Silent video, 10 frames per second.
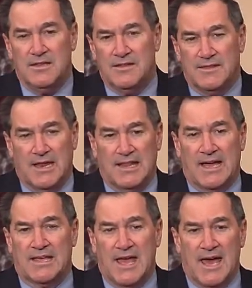that lack
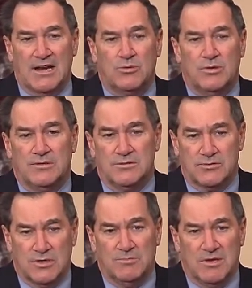adequate
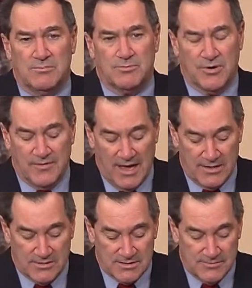treatment
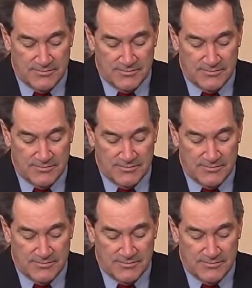providers.